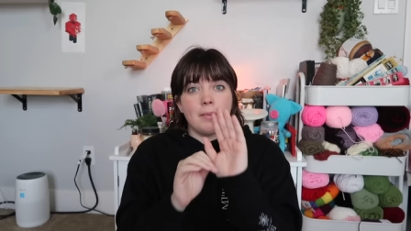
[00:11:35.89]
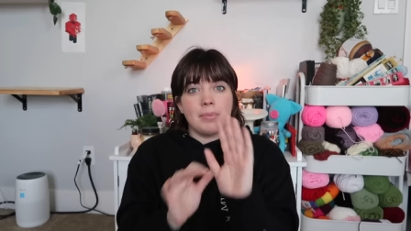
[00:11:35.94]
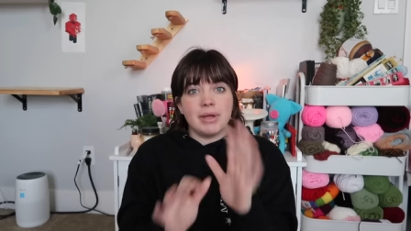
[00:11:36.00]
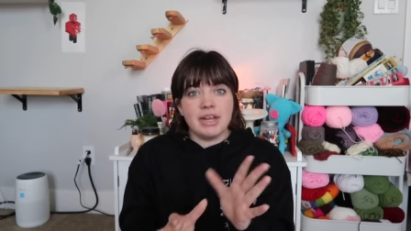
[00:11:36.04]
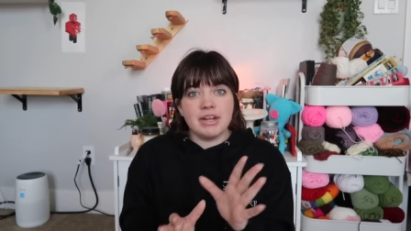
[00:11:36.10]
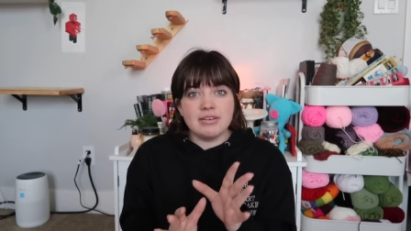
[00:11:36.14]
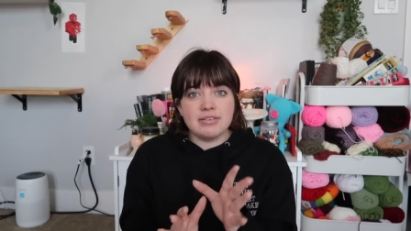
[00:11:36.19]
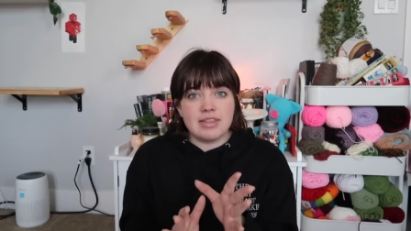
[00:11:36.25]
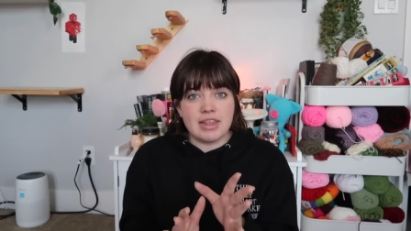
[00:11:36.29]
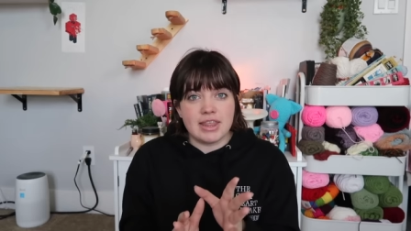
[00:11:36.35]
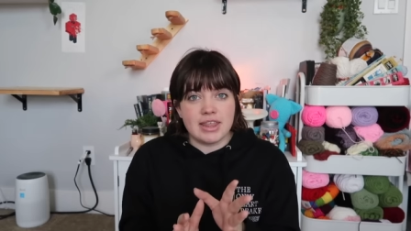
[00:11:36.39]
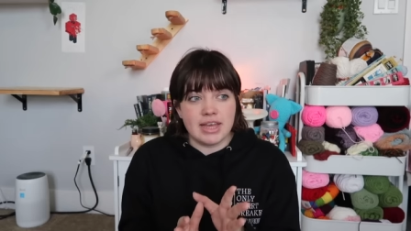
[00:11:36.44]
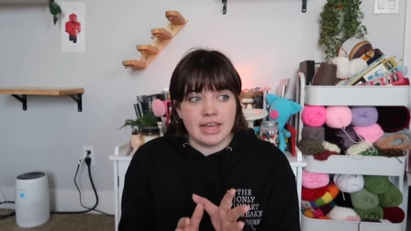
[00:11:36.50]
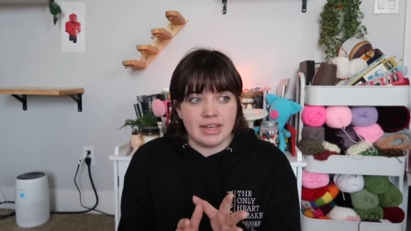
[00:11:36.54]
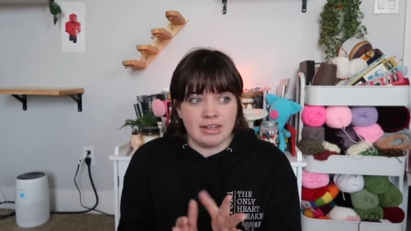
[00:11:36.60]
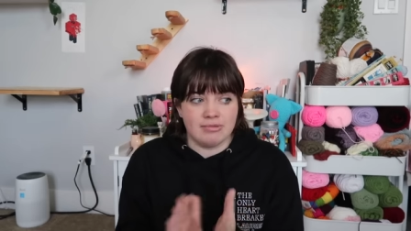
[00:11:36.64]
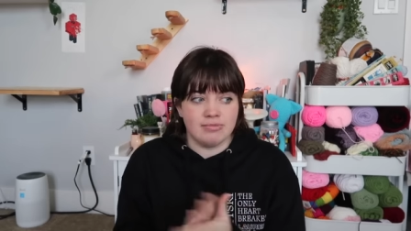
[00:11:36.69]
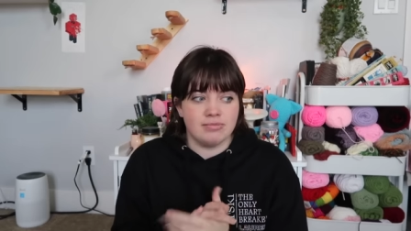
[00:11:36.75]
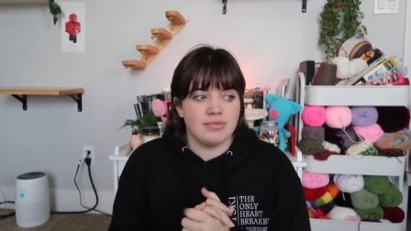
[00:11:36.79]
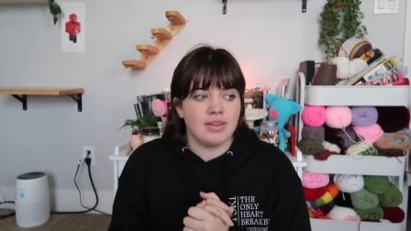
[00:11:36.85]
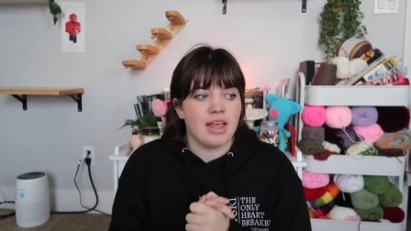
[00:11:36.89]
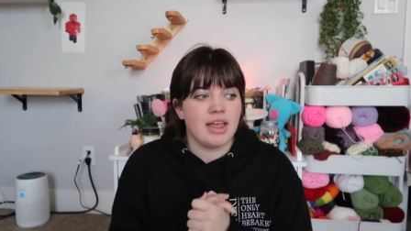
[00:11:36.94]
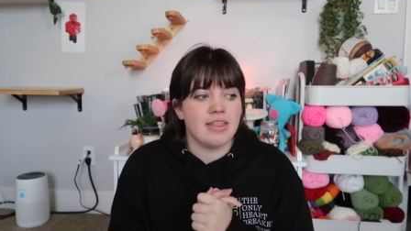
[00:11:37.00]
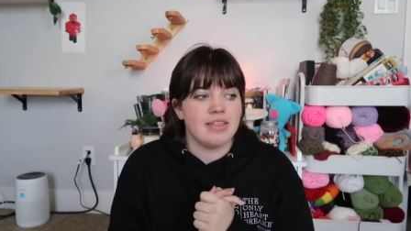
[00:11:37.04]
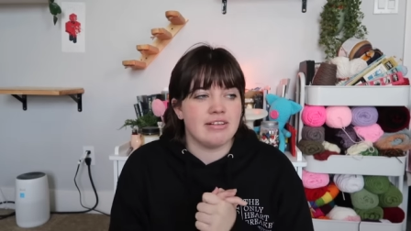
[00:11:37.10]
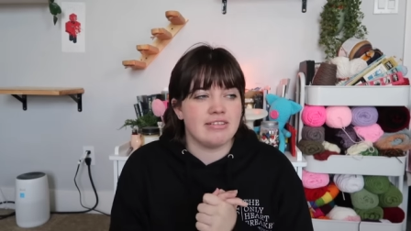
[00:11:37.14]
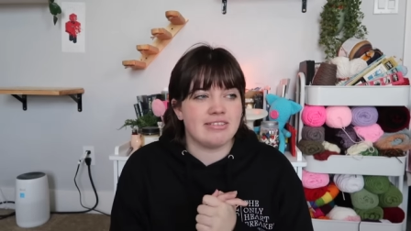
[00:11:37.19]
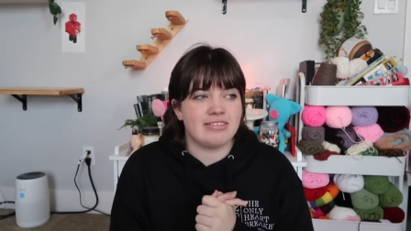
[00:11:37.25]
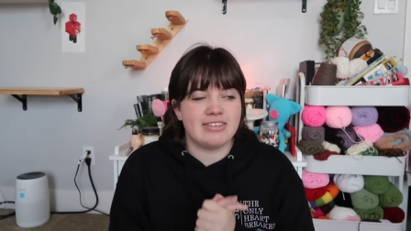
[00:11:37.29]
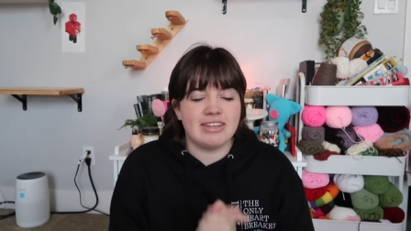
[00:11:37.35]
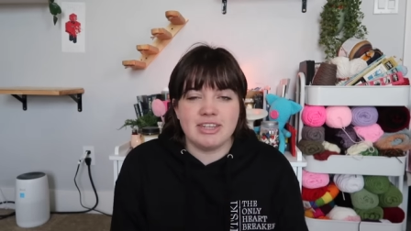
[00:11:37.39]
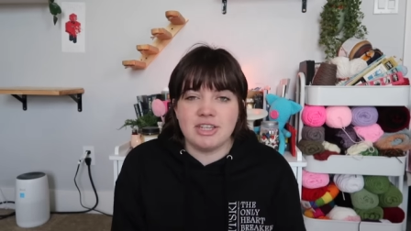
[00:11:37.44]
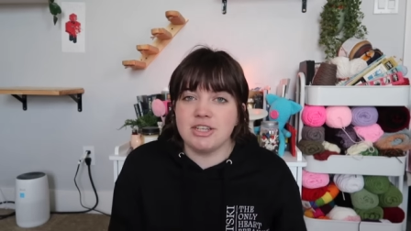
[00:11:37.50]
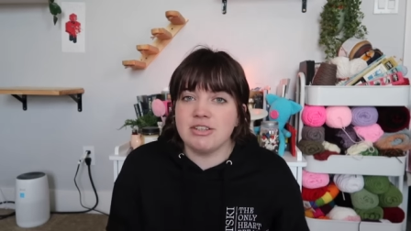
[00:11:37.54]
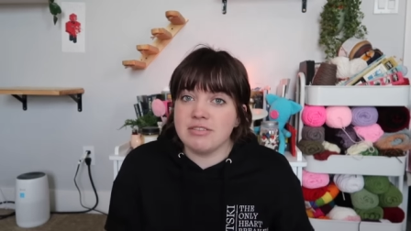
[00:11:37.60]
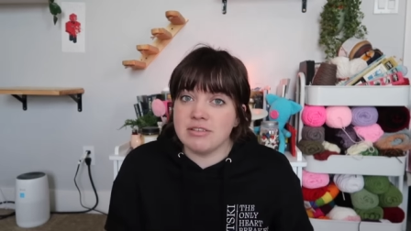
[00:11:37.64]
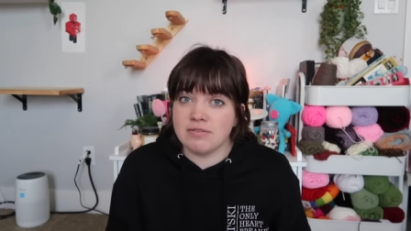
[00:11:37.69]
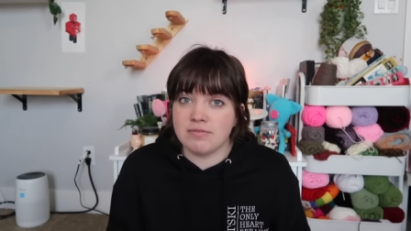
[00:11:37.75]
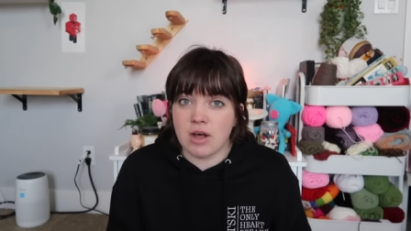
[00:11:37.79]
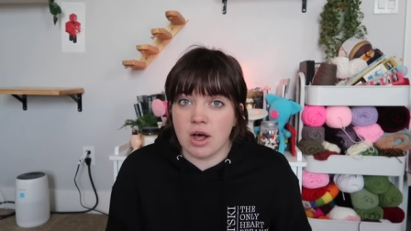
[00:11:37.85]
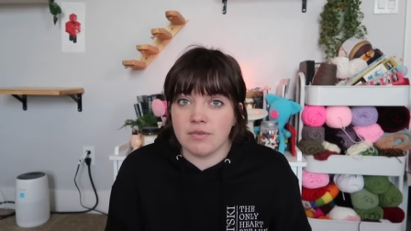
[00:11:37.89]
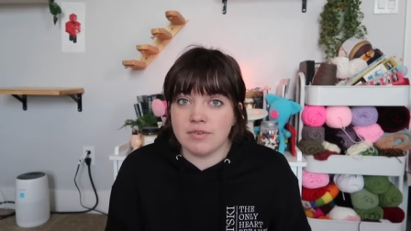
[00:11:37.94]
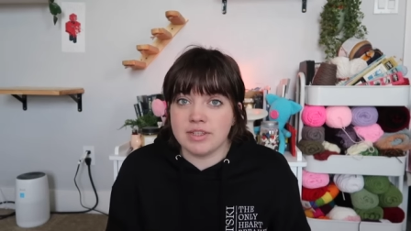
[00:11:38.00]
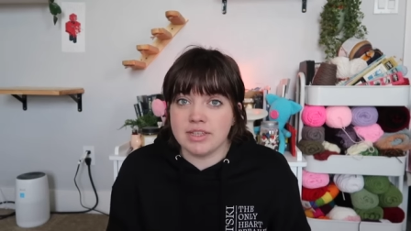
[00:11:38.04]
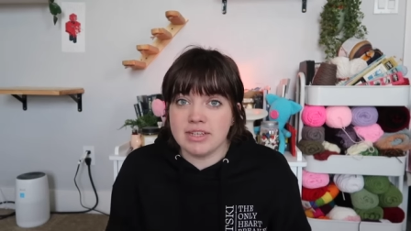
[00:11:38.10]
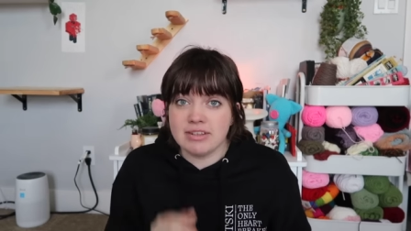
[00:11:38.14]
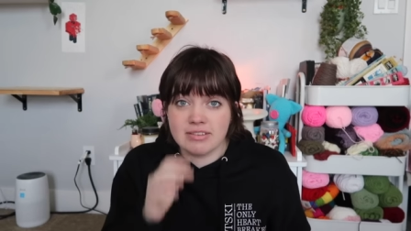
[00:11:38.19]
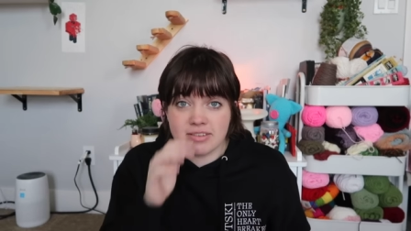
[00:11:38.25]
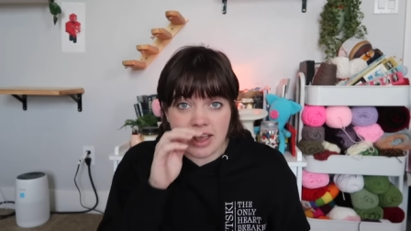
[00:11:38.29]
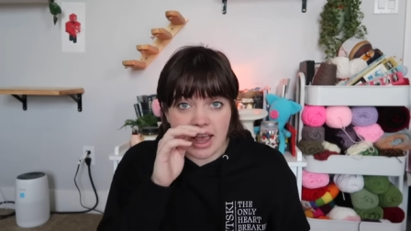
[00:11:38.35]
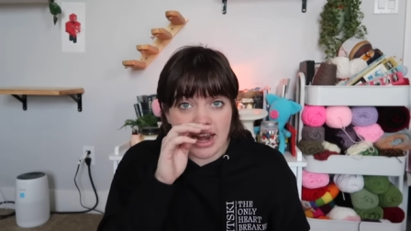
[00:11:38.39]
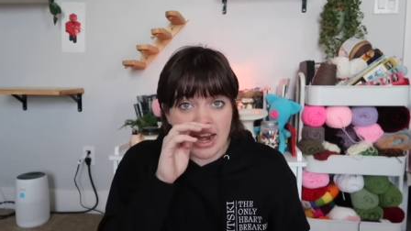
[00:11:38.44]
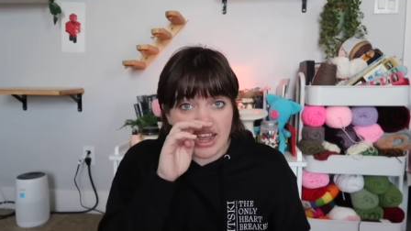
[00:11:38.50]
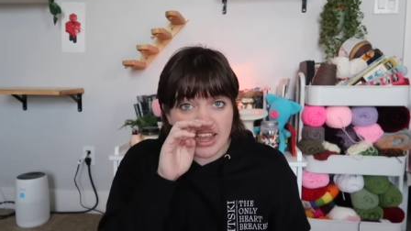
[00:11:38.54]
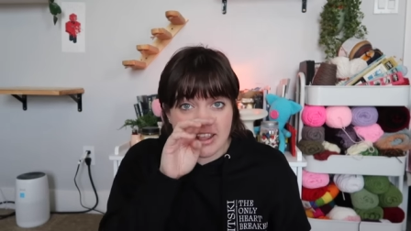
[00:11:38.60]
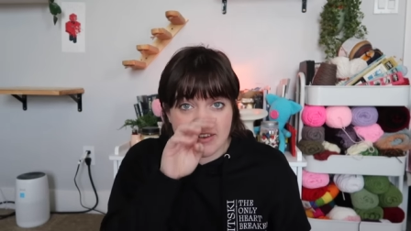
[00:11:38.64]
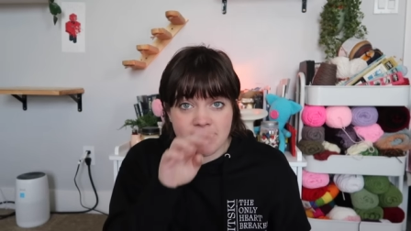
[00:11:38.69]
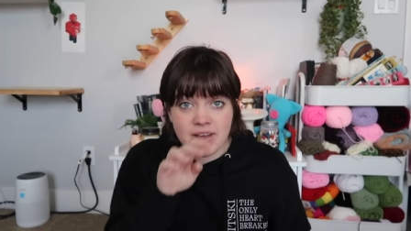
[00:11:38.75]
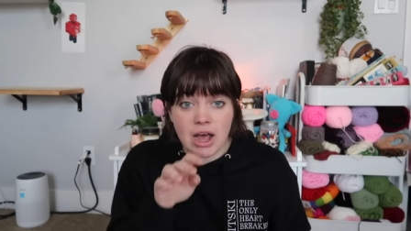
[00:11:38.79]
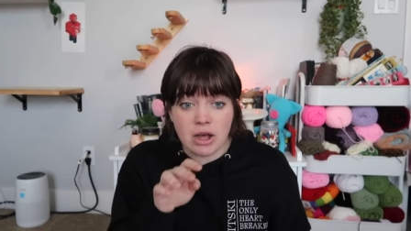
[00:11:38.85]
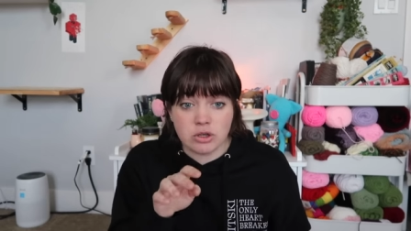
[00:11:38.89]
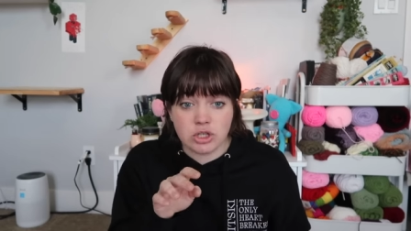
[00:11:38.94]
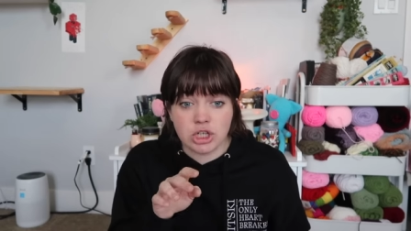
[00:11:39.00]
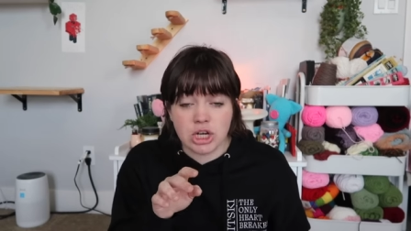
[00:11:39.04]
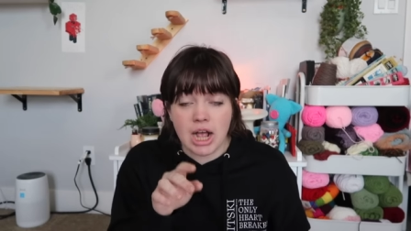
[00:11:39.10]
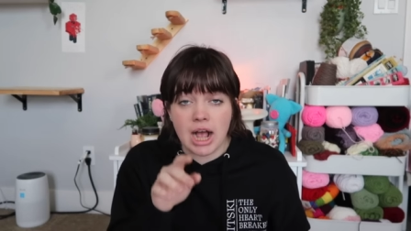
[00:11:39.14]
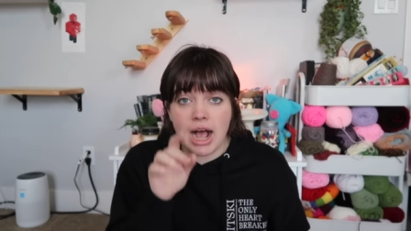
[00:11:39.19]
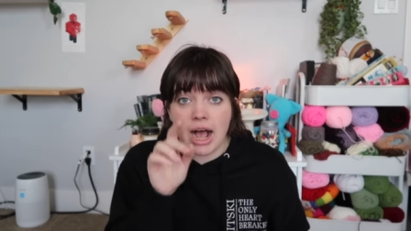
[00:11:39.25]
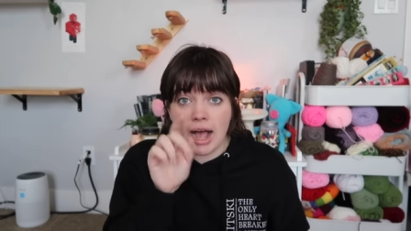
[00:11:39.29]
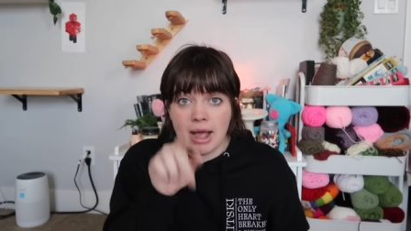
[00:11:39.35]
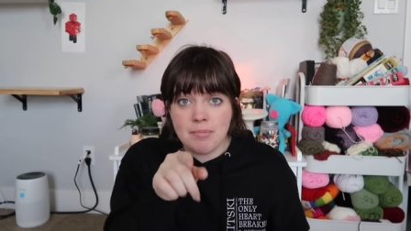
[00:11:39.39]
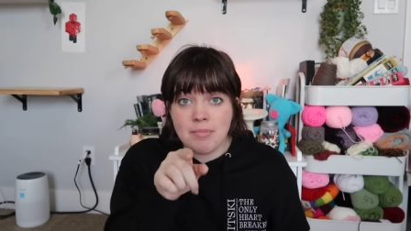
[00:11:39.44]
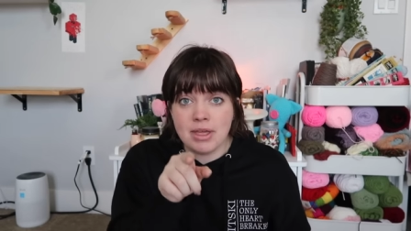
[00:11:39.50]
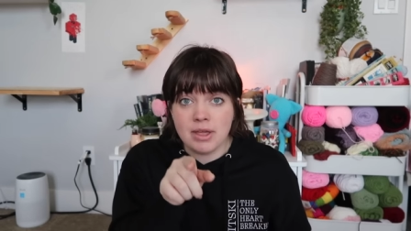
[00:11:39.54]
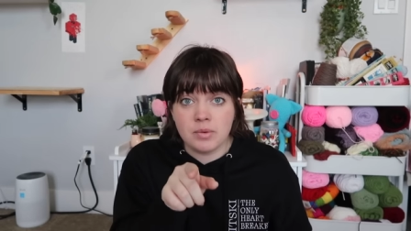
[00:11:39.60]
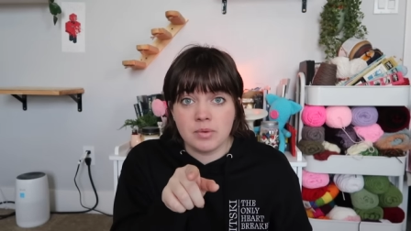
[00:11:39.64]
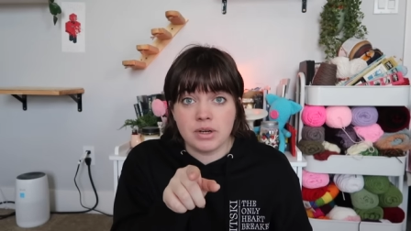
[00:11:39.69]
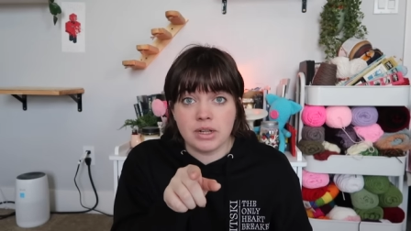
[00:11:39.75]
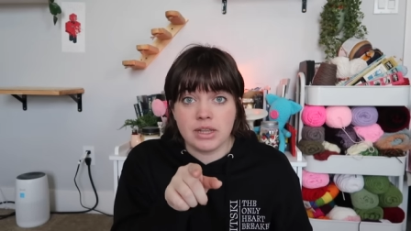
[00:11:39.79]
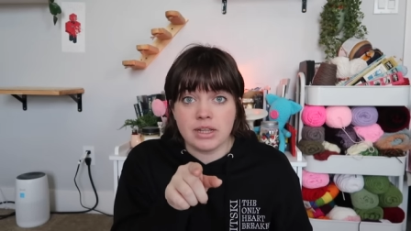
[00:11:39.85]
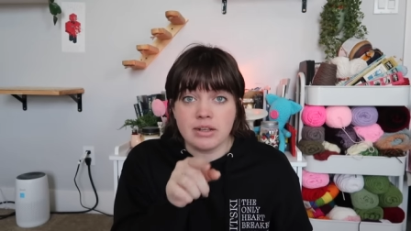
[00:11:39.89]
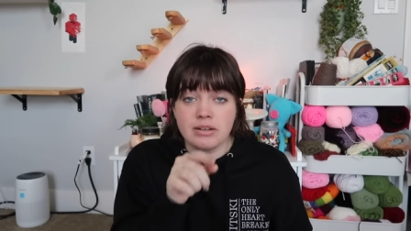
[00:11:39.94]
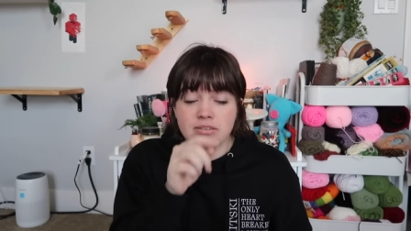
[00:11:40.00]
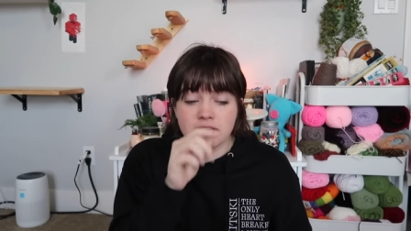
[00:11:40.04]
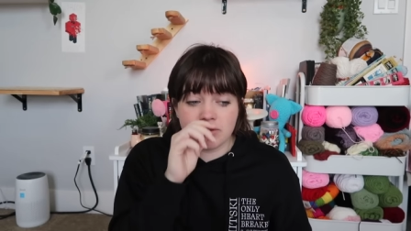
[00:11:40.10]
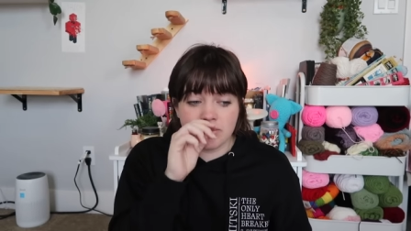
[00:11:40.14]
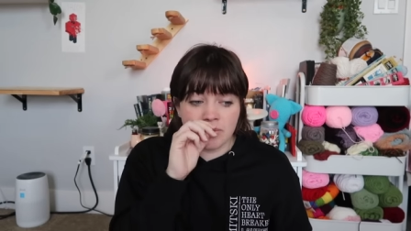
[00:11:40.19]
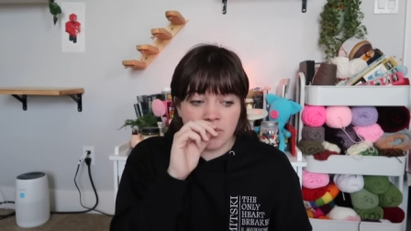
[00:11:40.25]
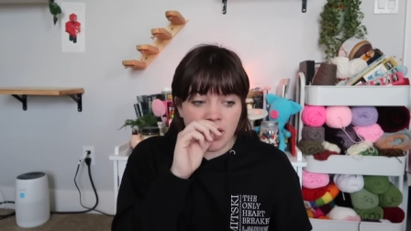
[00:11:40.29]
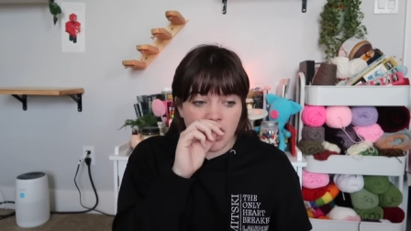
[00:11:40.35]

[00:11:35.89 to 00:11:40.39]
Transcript: But here's the thing, the stitches involved in this, and I can vouch, I made one of these.